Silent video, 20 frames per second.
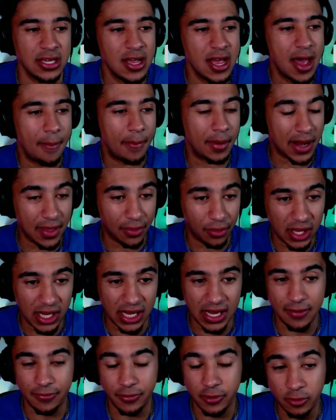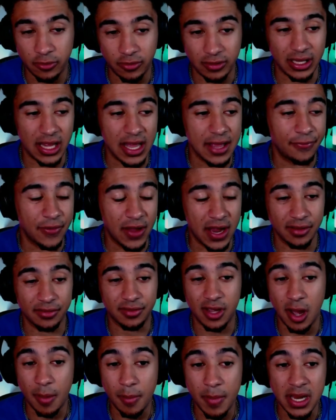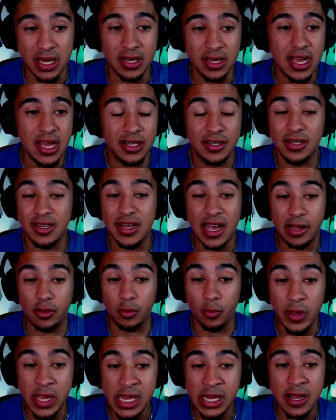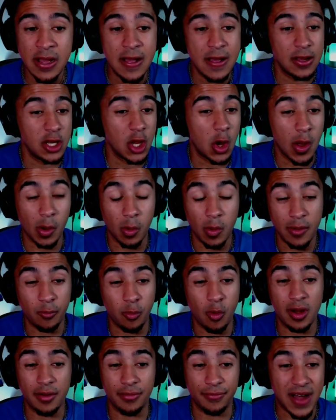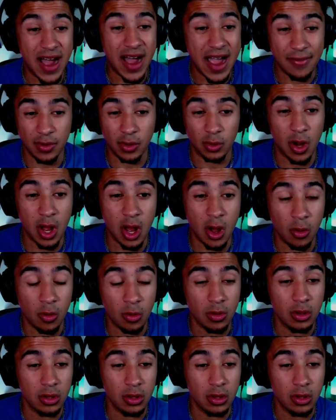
But I think if UCLA fans come in to next week knowing we've won 5 in a row,